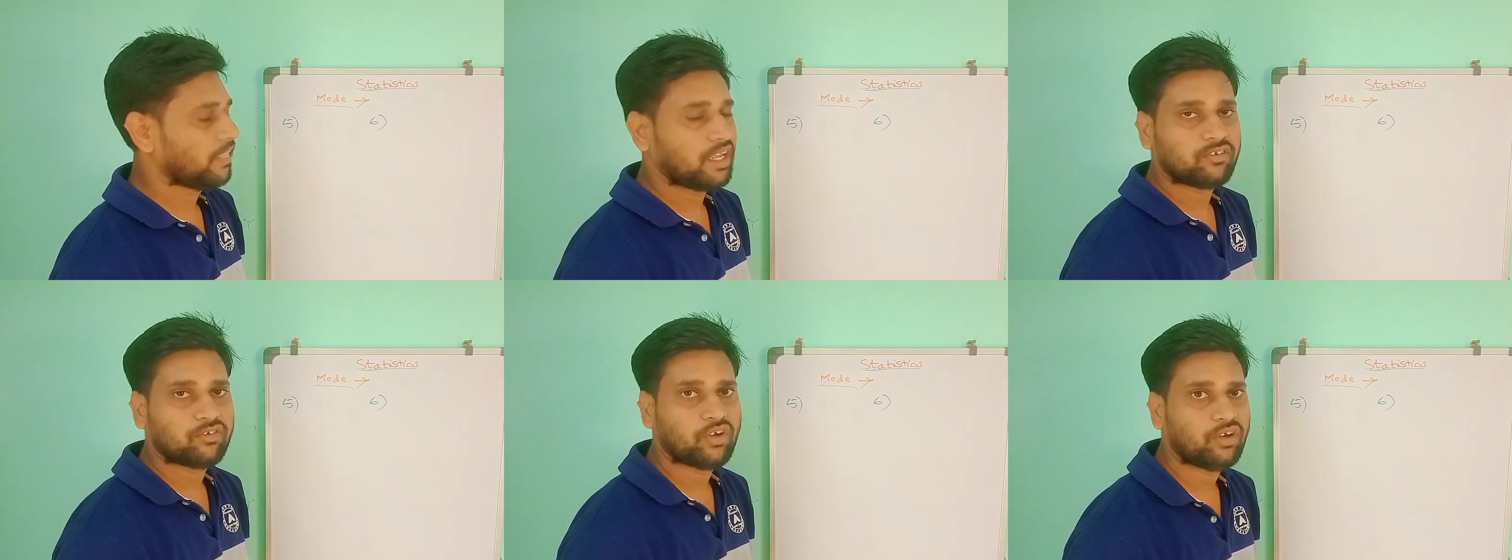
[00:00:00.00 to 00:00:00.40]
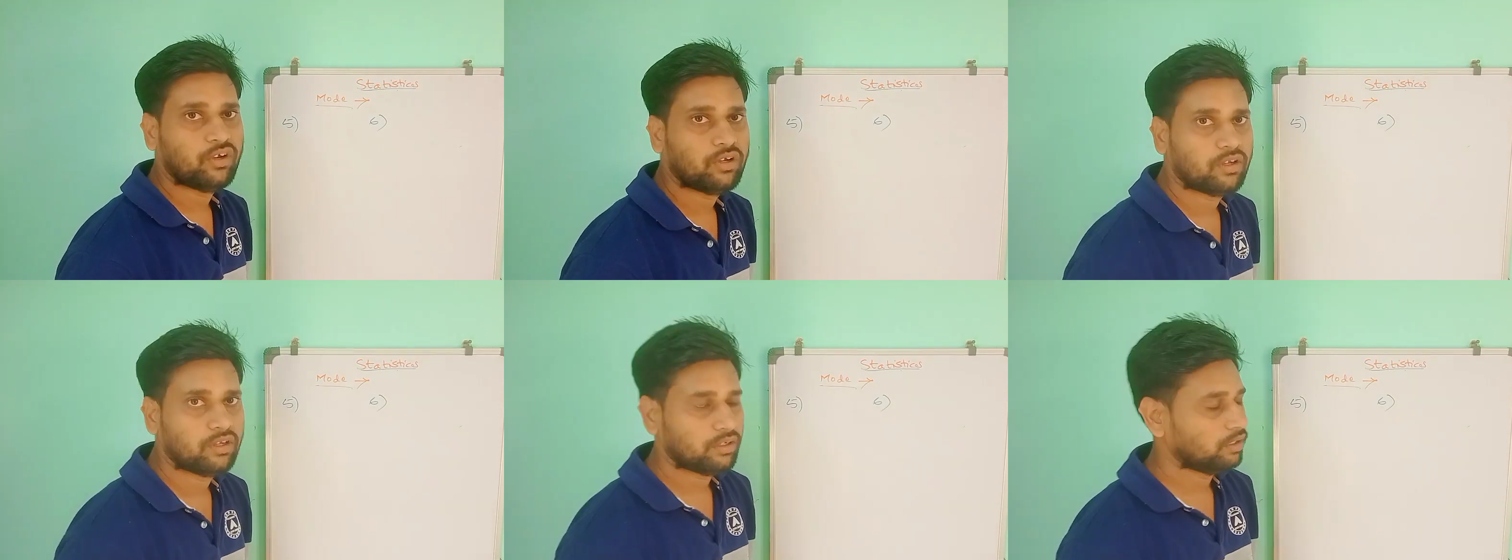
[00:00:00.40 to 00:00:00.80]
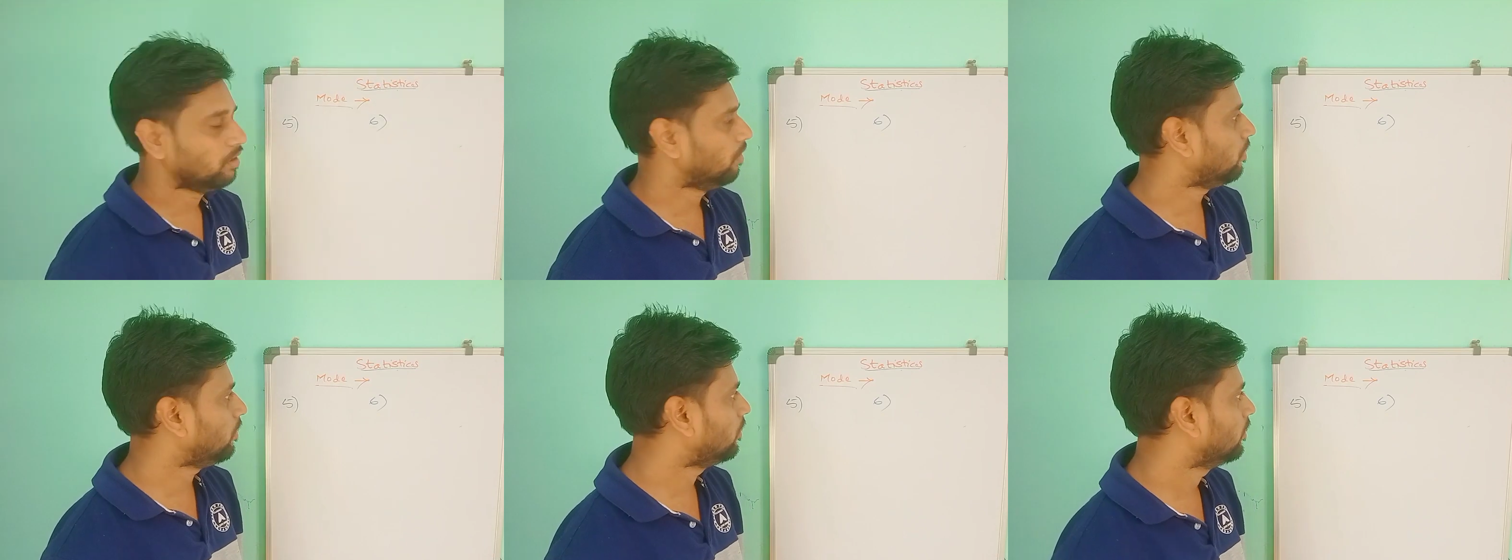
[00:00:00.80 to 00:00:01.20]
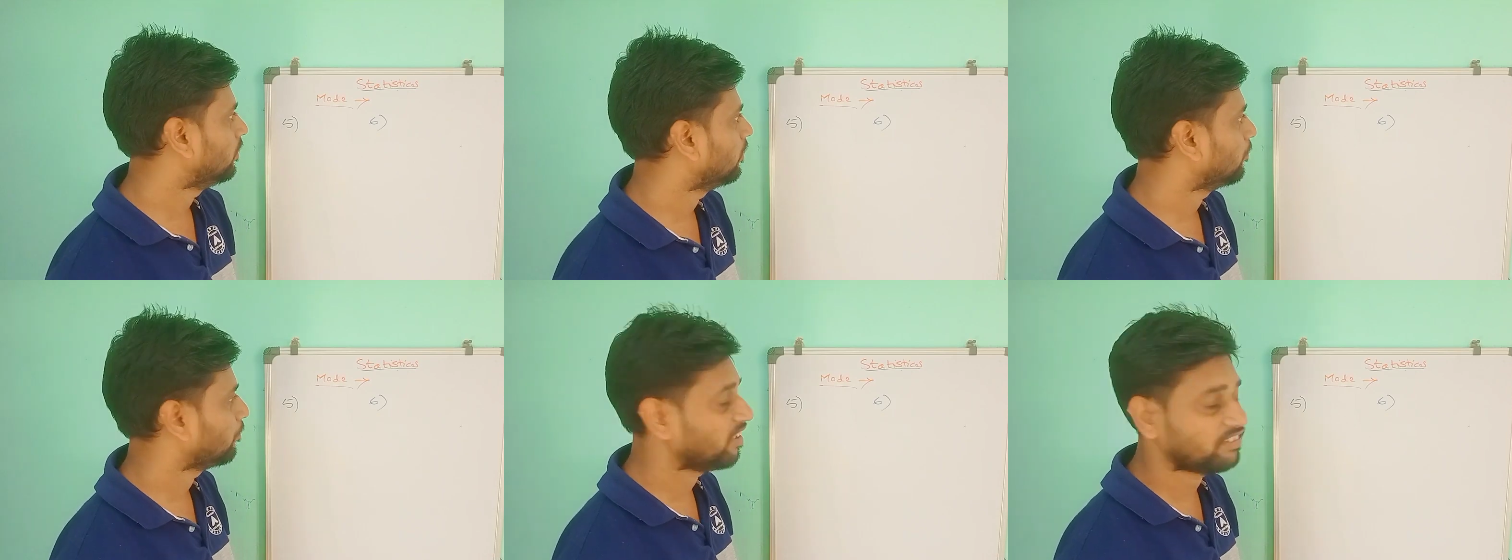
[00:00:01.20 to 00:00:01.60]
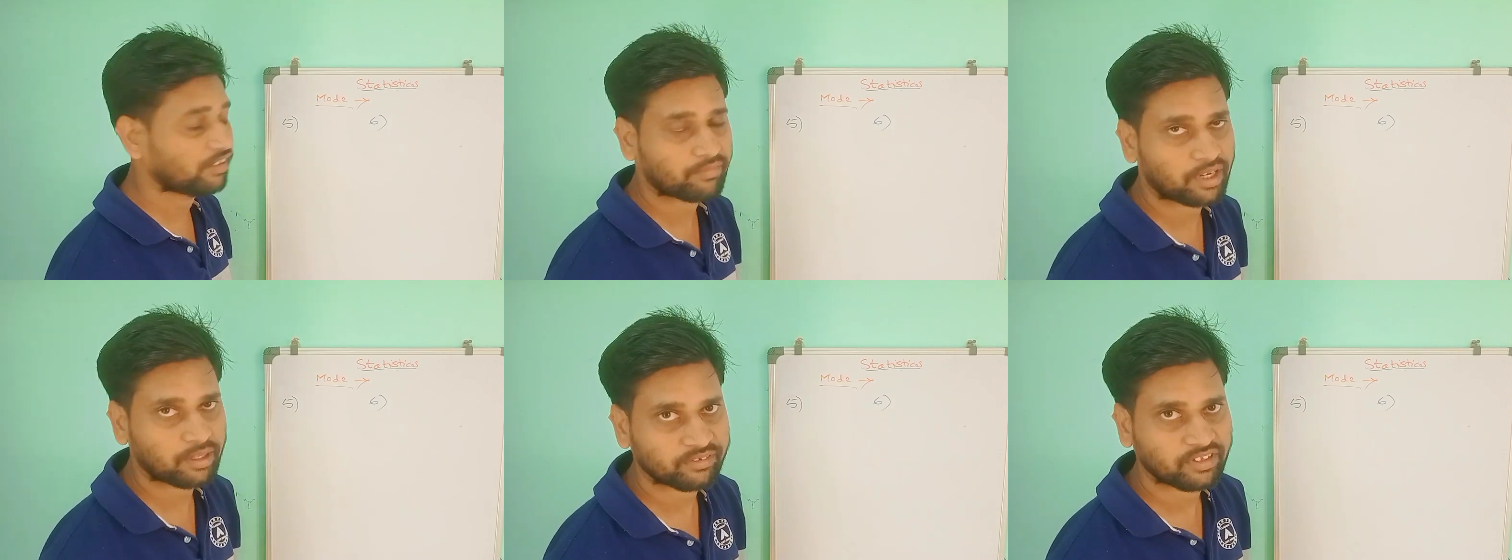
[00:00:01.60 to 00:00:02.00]
So please
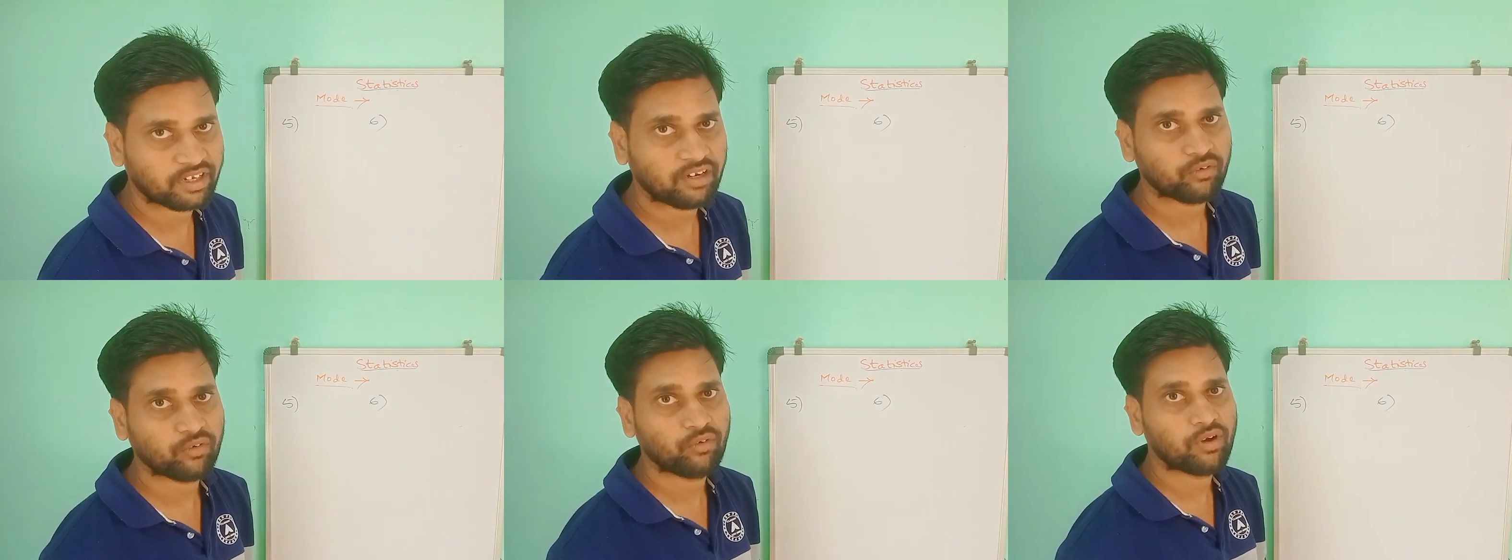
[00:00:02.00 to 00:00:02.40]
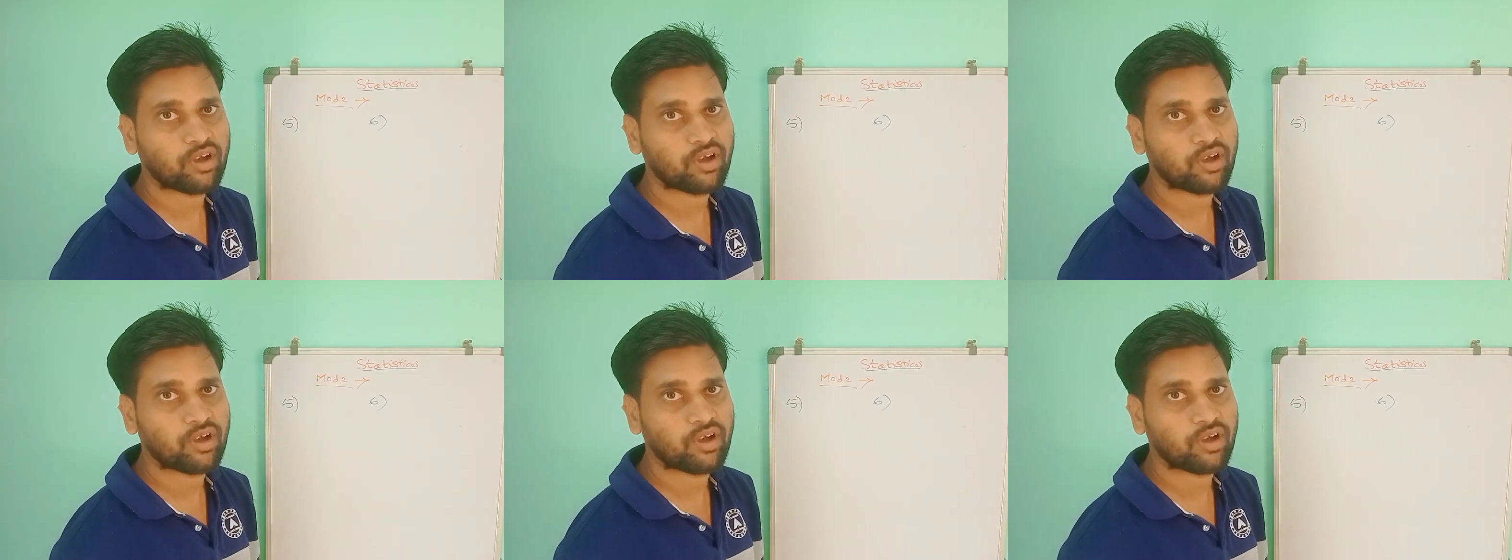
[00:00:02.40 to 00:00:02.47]
subscribe to the channel